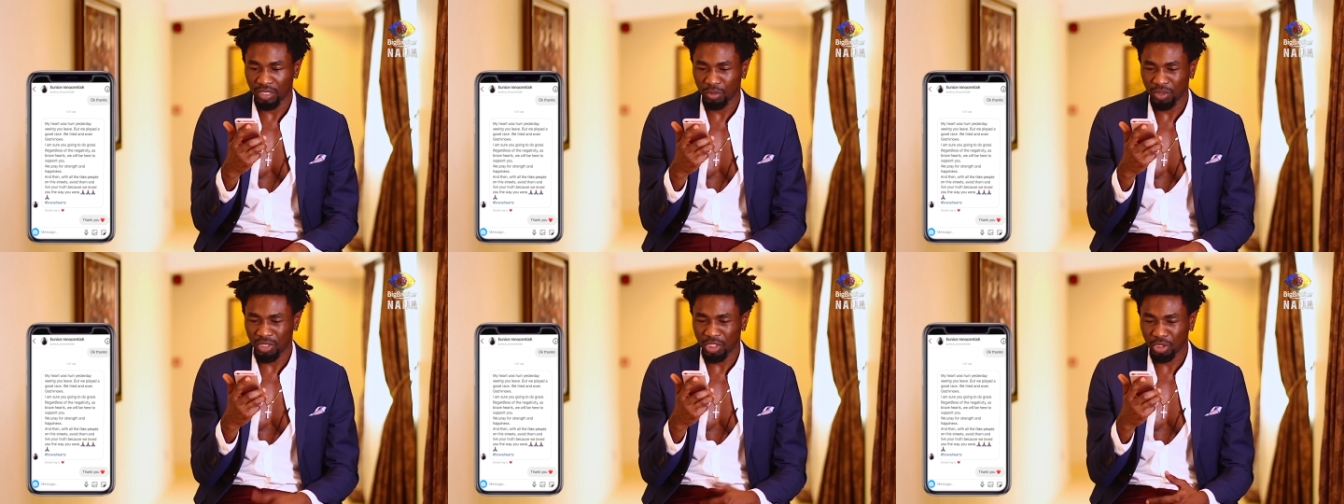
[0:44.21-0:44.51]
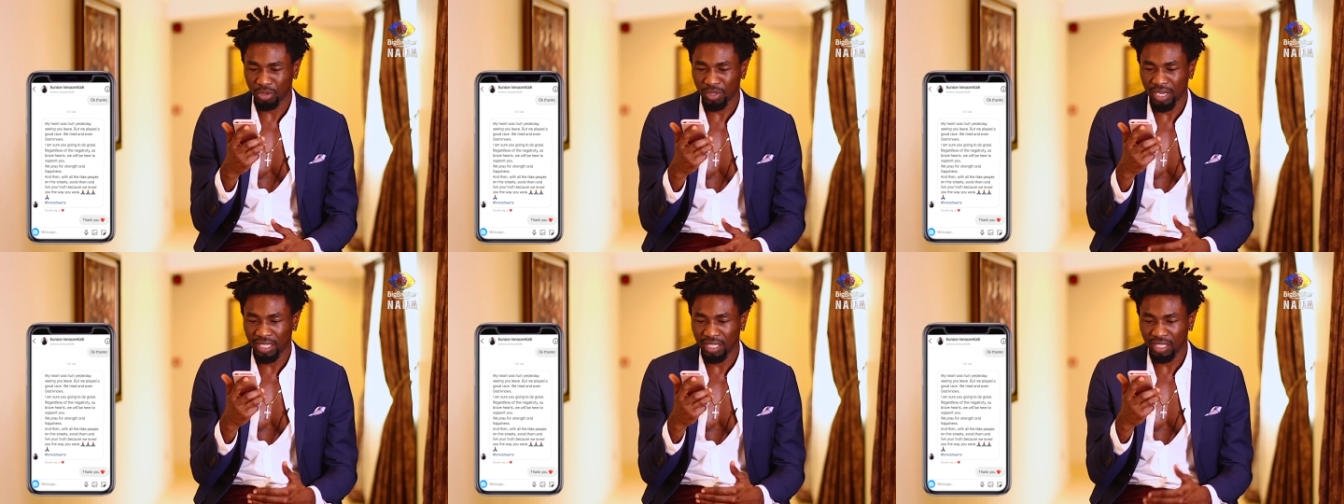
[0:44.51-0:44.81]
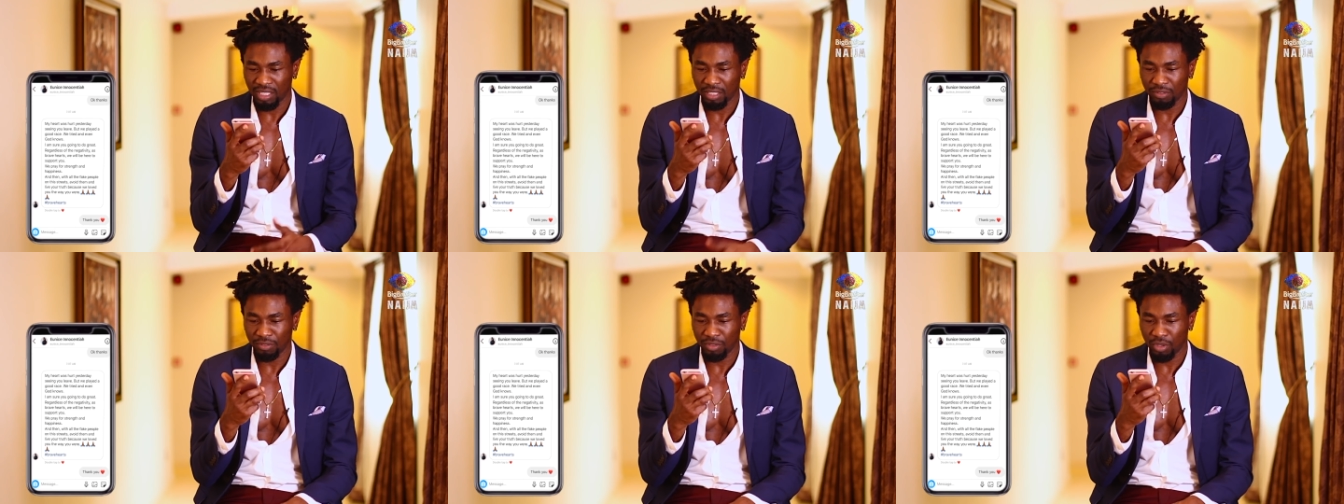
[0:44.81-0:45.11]
We tried,
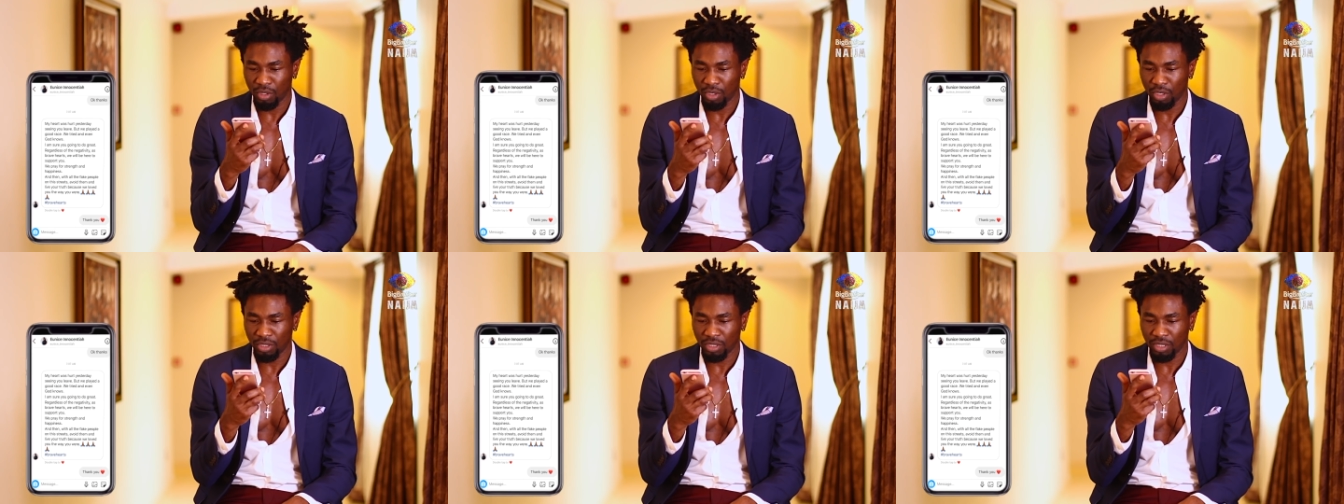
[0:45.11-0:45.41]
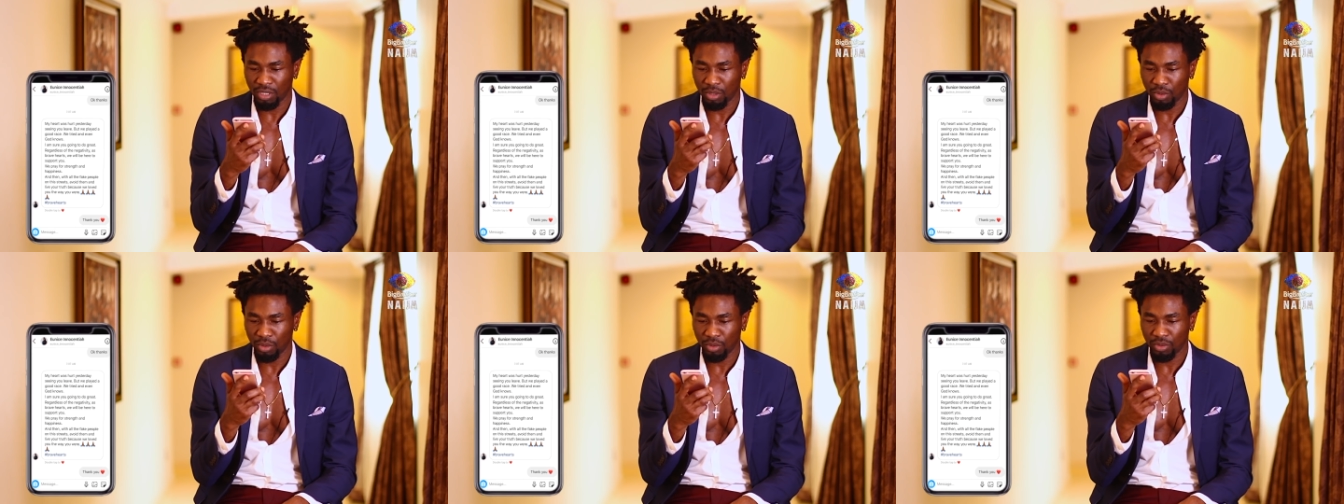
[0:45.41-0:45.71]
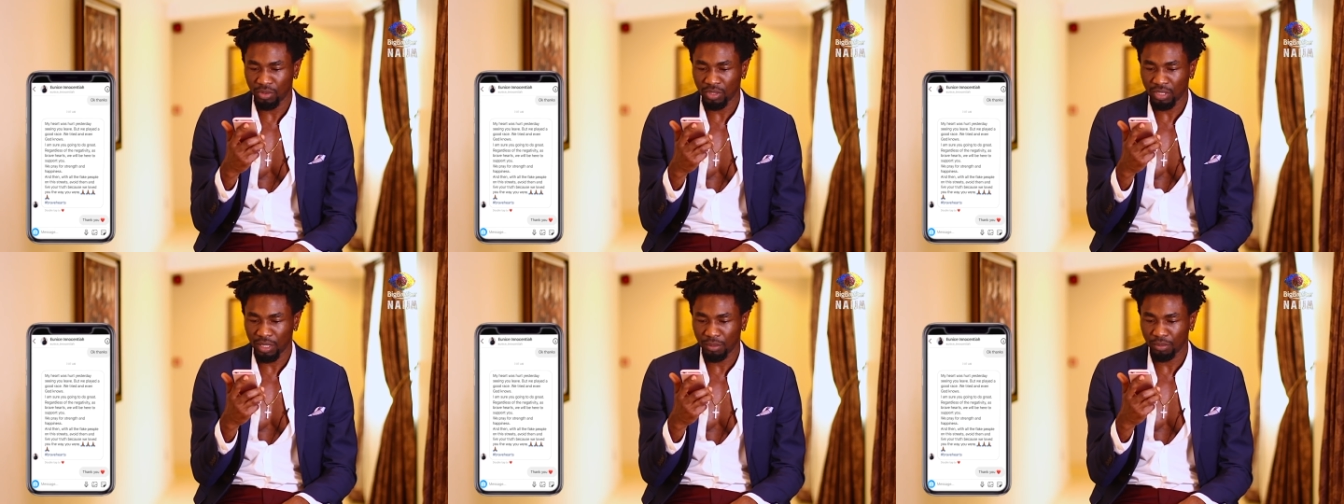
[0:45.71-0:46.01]
and even God
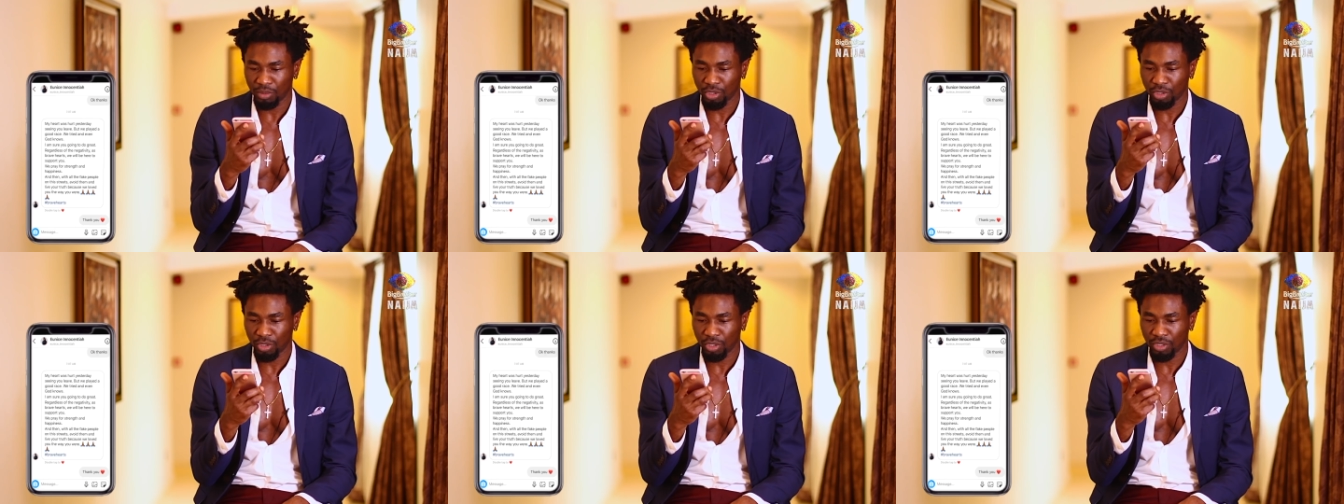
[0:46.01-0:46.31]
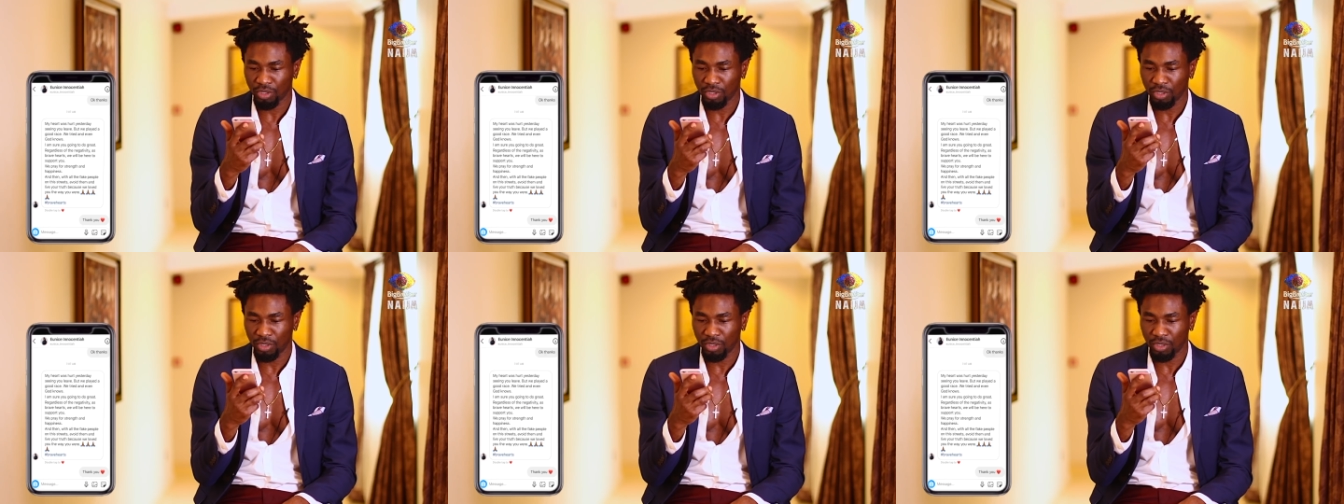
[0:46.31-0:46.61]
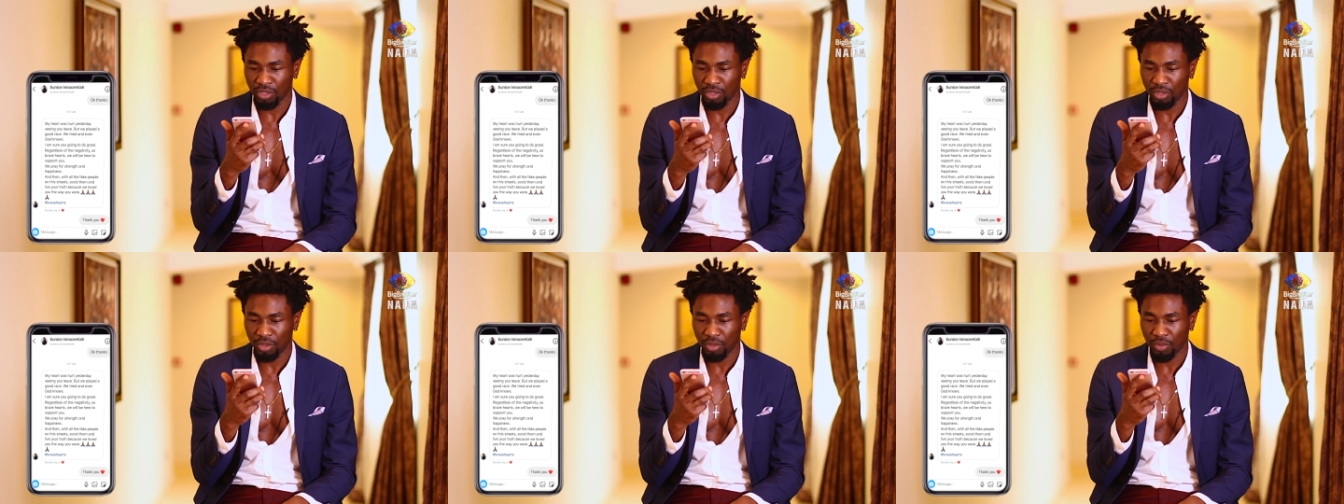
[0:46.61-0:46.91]
knows, I'm sure you're going
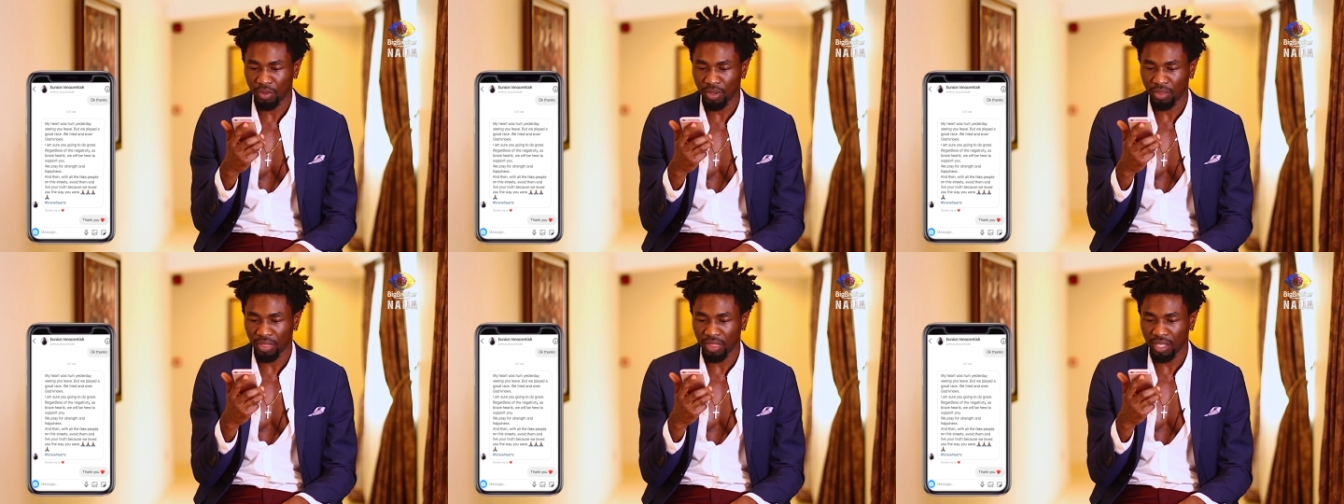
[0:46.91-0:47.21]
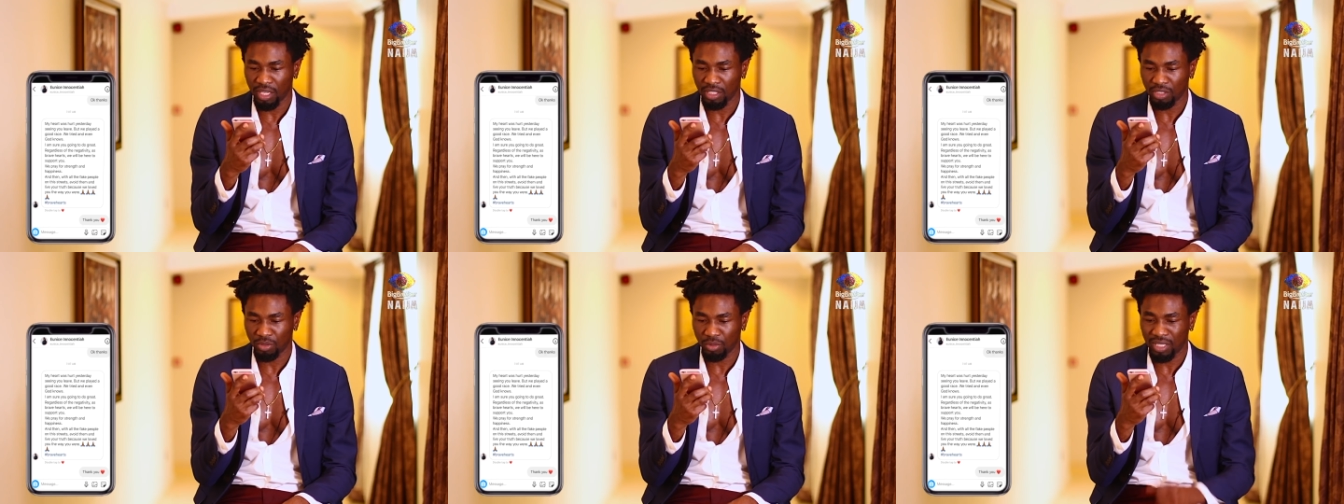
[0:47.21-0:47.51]
to do great things,